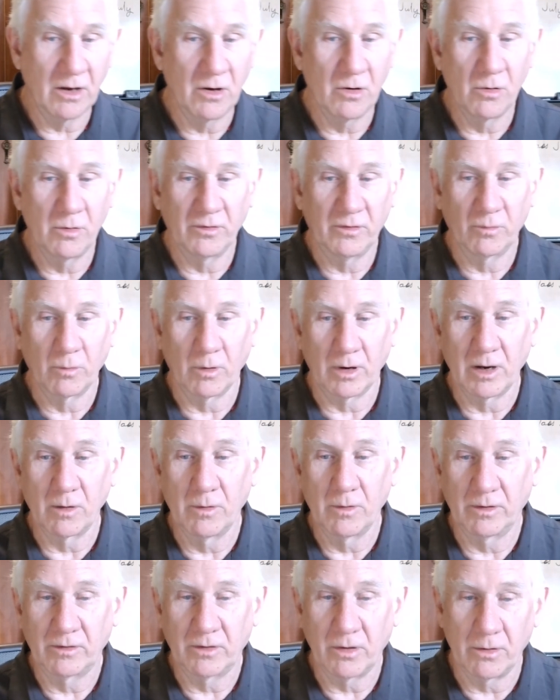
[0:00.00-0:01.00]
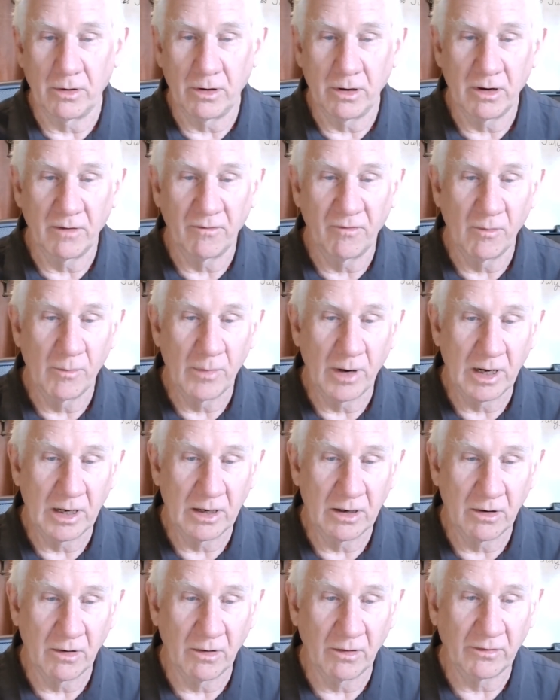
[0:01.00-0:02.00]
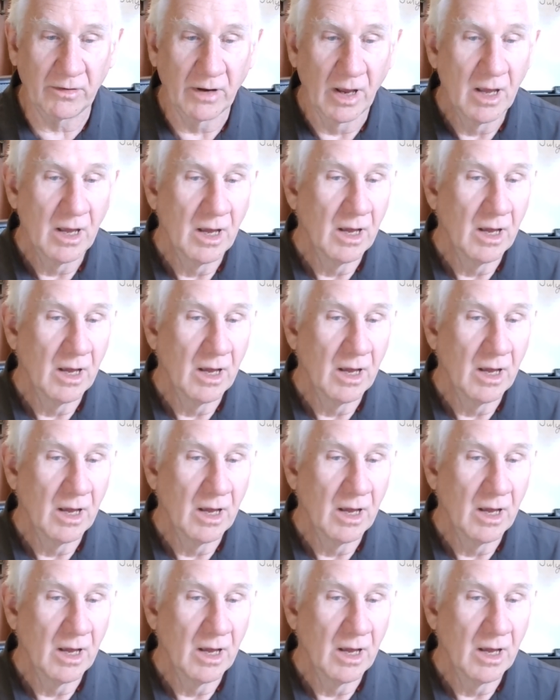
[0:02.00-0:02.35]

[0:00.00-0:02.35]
who was working with Toyota for many years.